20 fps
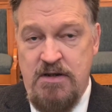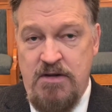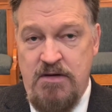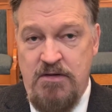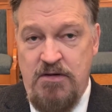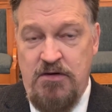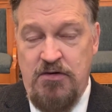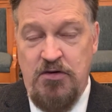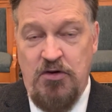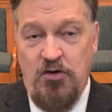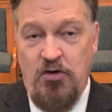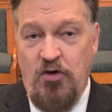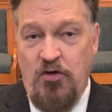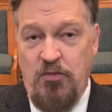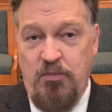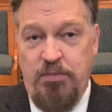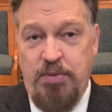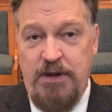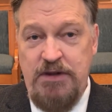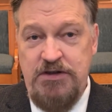There's a whole
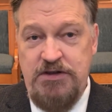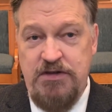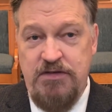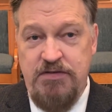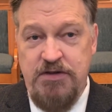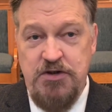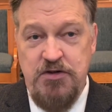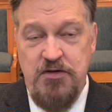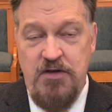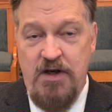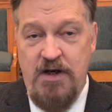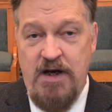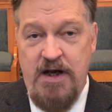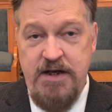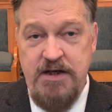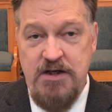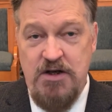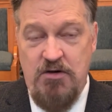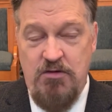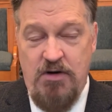bunch of you that
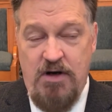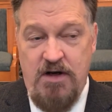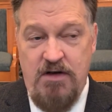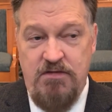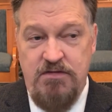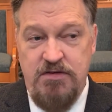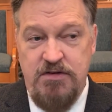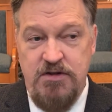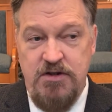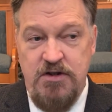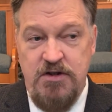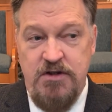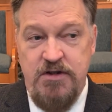I know of